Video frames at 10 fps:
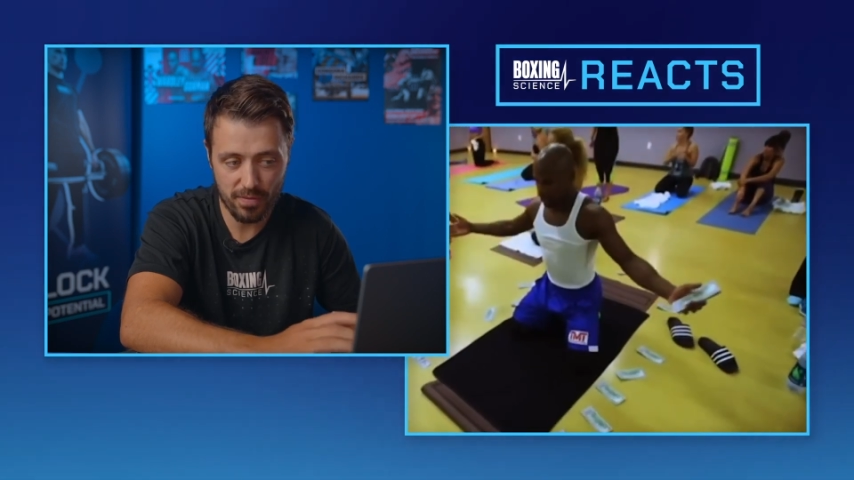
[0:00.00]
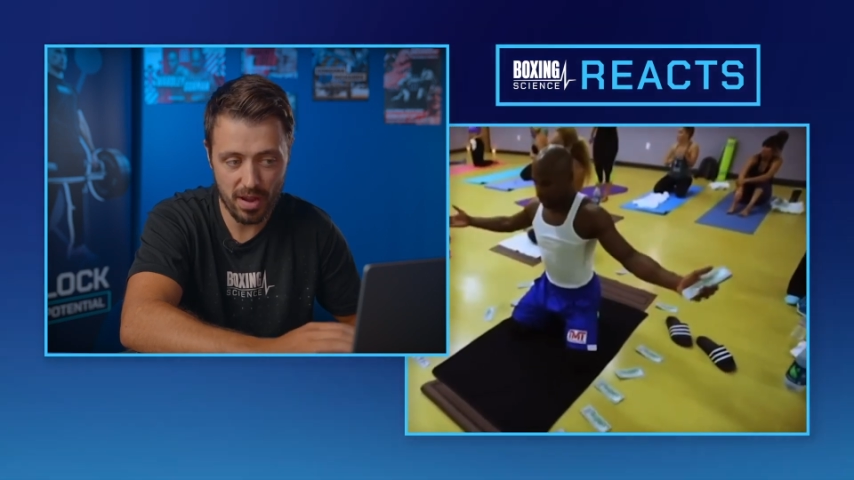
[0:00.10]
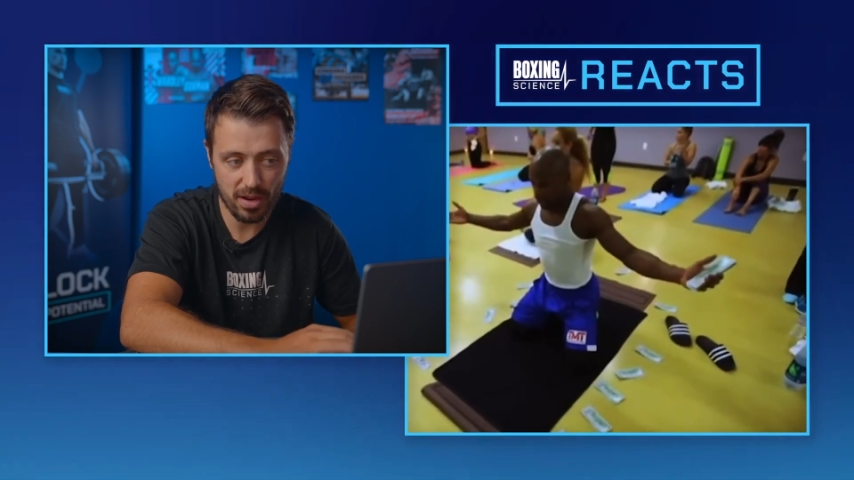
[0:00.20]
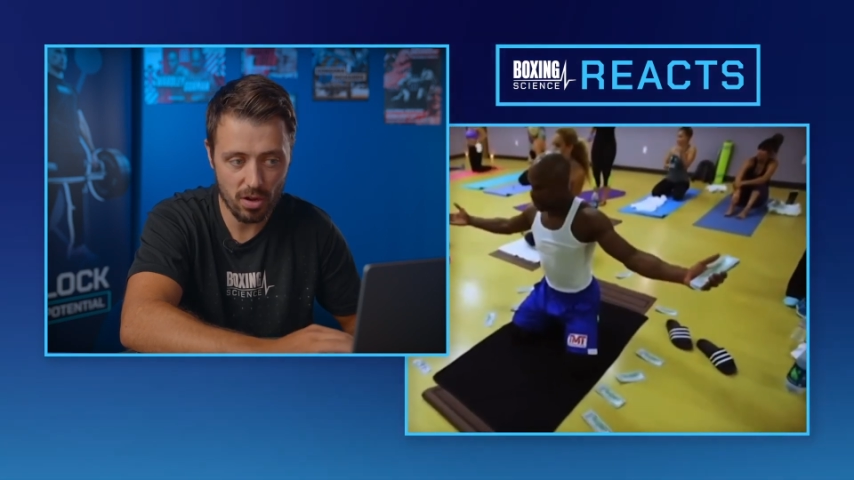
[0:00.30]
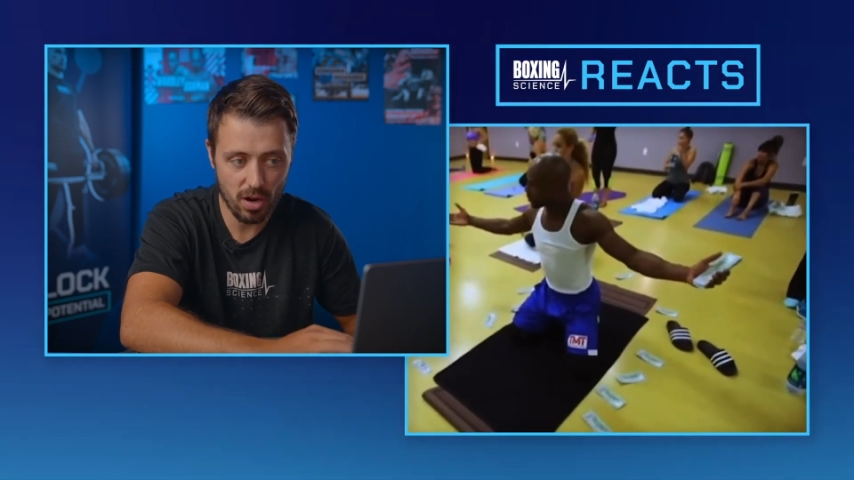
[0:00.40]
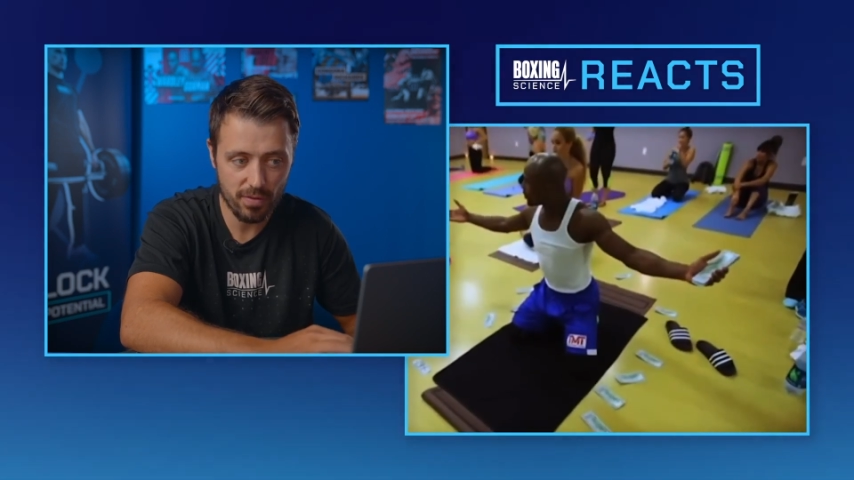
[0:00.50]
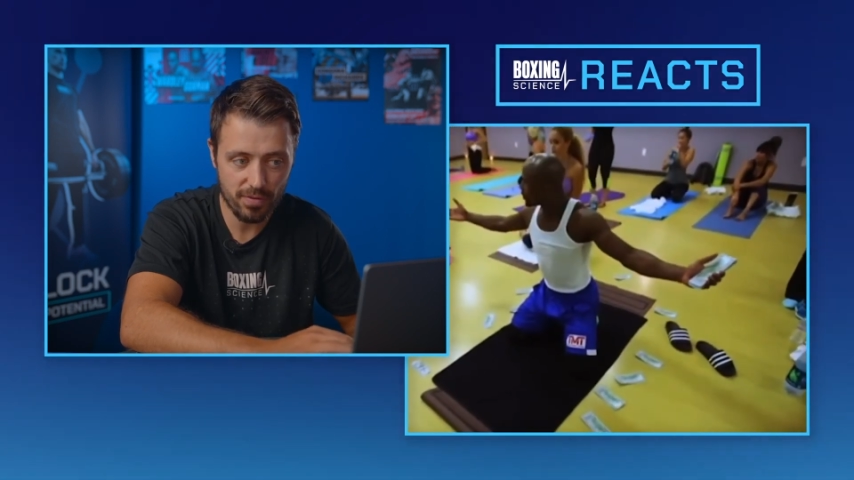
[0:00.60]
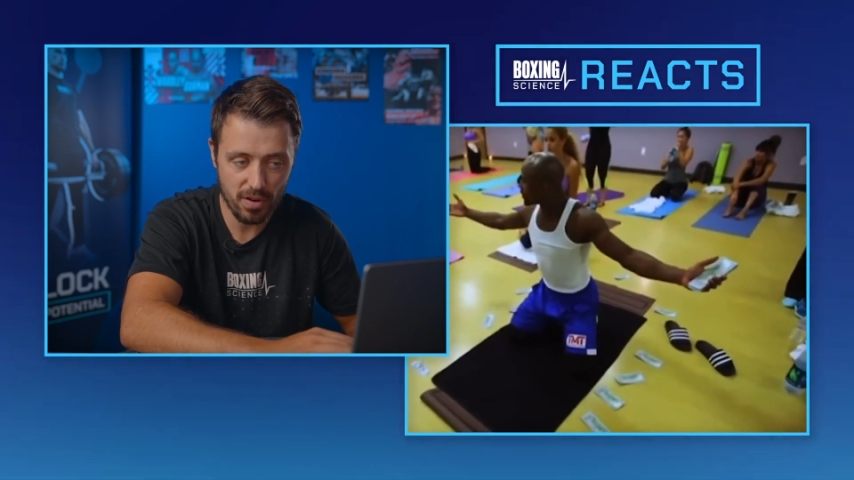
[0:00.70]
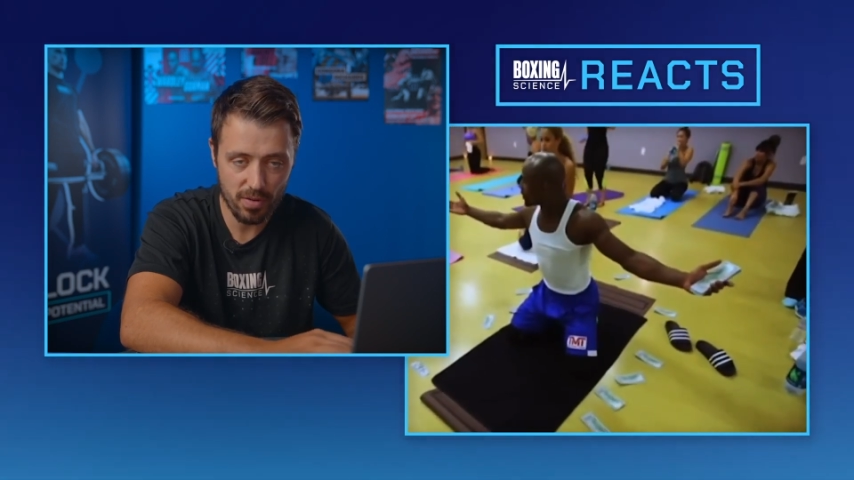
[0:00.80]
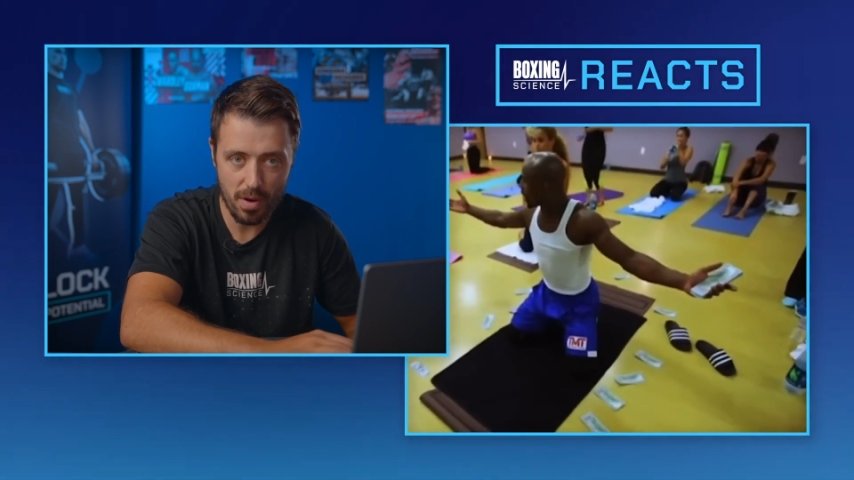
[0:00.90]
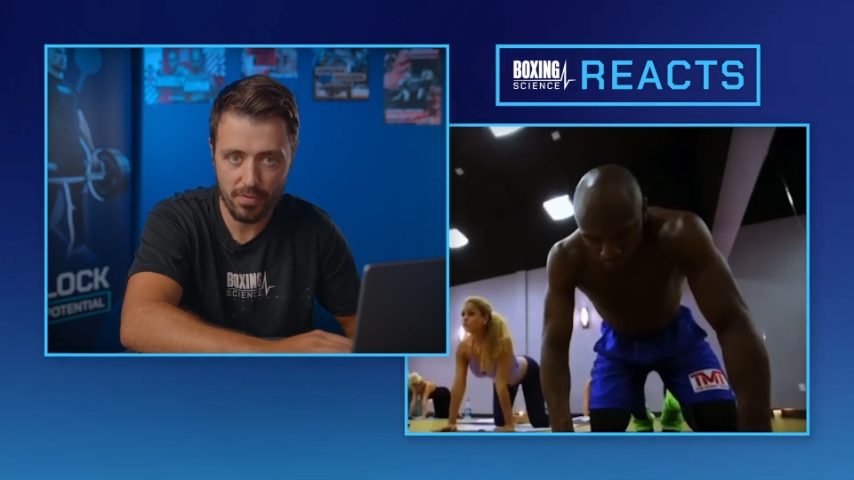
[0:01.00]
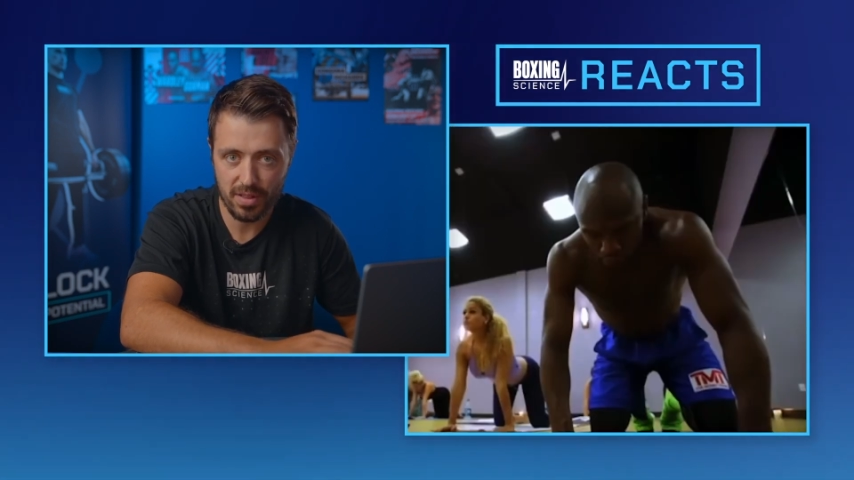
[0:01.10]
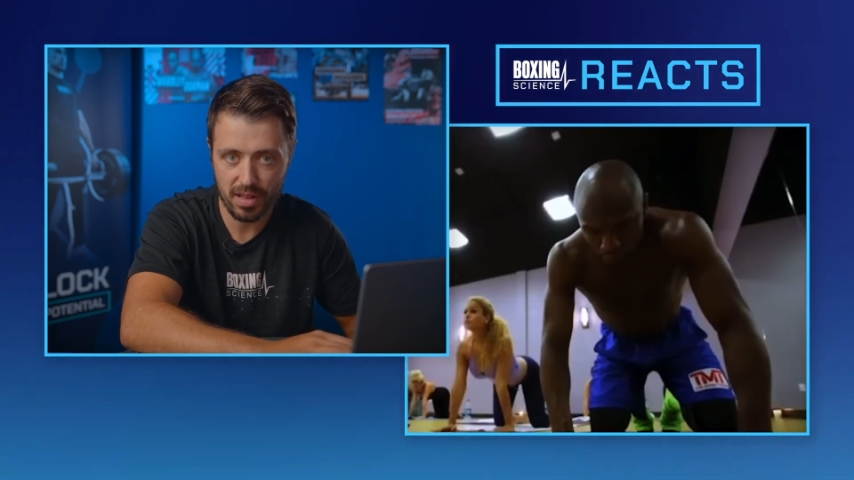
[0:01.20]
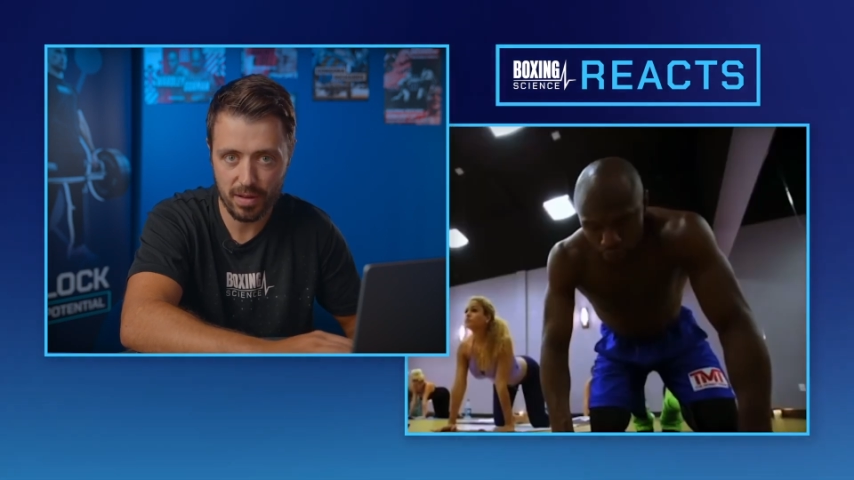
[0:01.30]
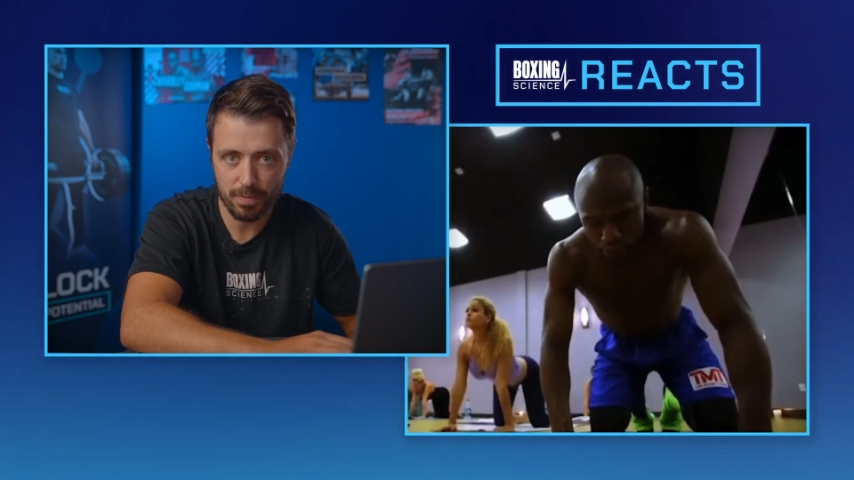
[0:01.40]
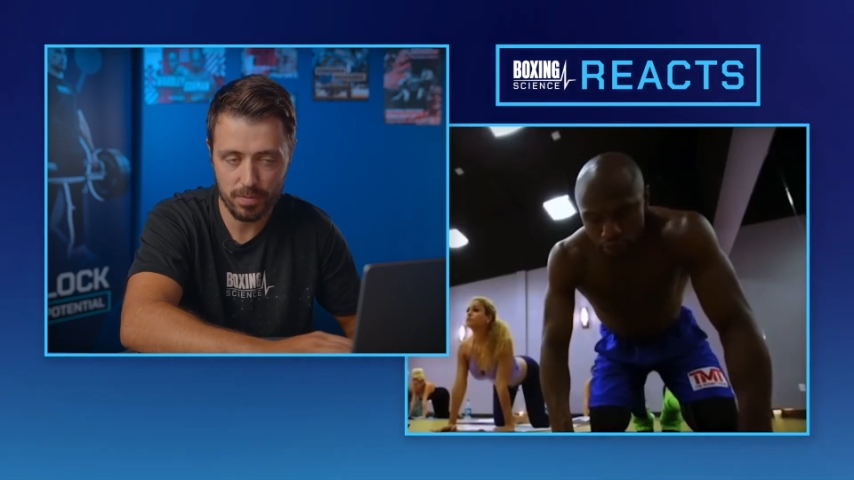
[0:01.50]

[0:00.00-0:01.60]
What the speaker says: very good for, obviously,